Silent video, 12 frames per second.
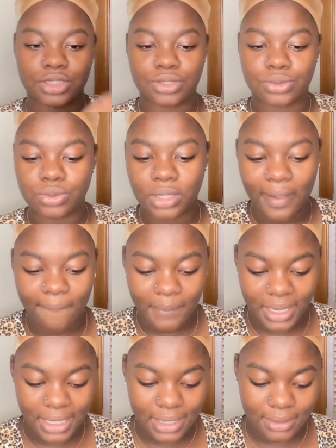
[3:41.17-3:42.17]
to get
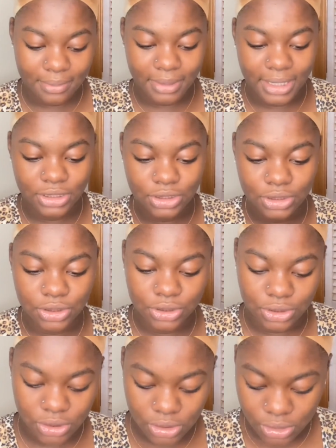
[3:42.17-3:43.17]
my match,
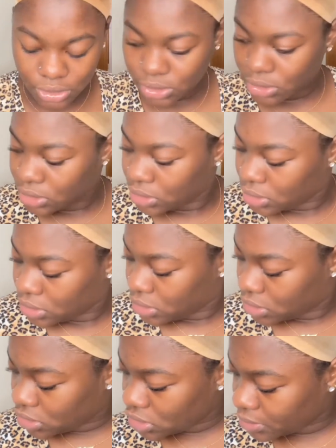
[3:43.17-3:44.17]

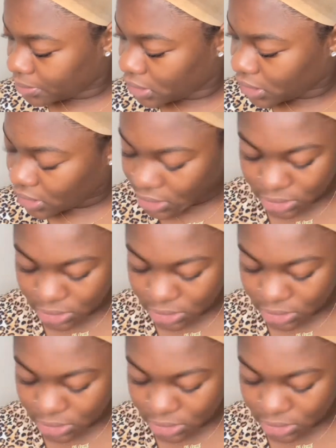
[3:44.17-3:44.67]
just because.